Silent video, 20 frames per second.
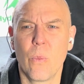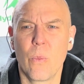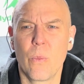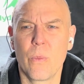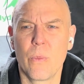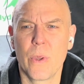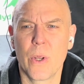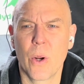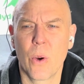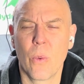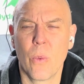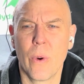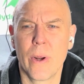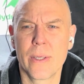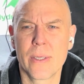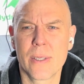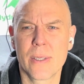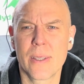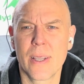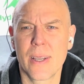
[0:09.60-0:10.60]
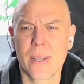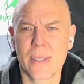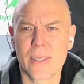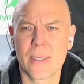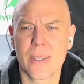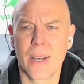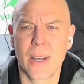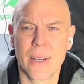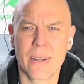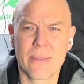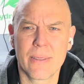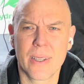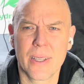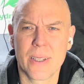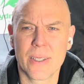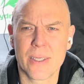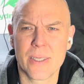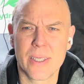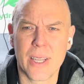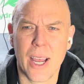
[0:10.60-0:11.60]
Once things kind of get
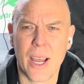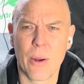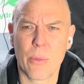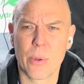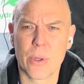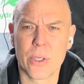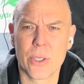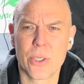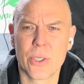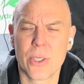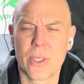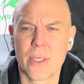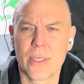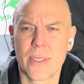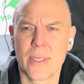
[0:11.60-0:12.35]
established,